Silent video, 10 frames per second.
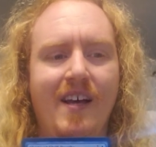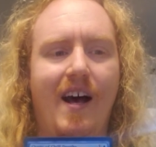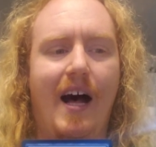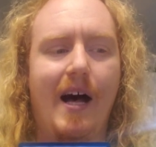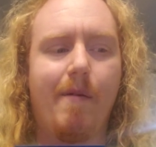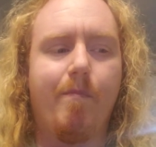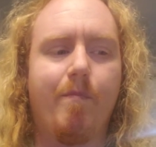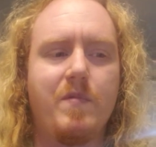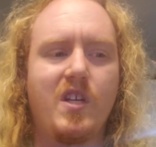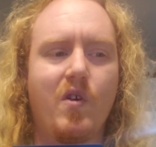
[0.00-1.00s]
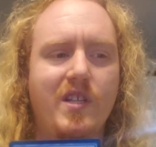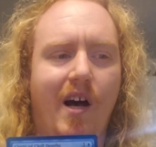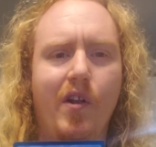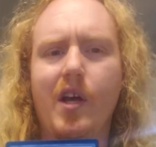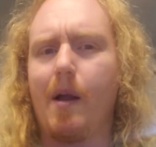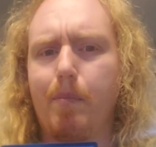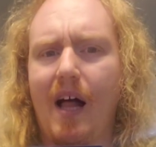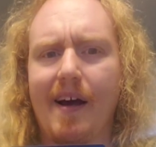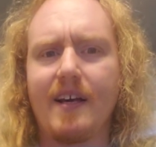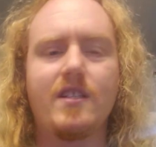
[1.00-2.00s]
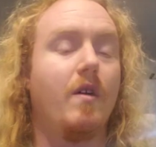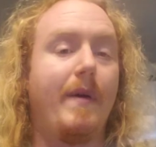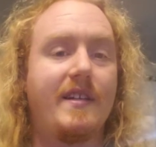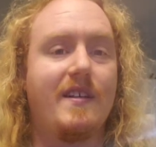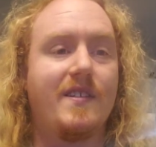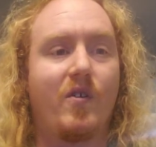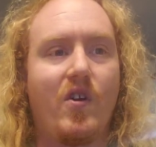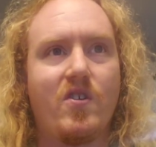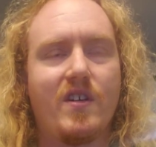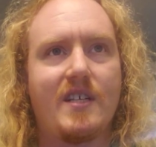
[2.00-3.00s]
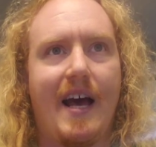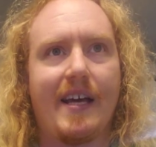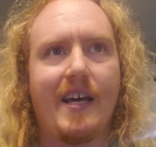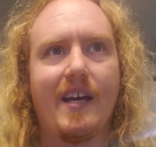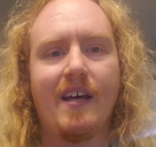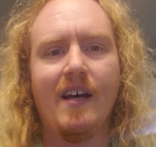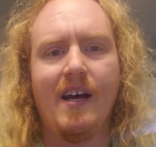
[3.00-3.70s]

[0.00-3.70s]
So it's only on blocking, so it makes sense the creature's attacking.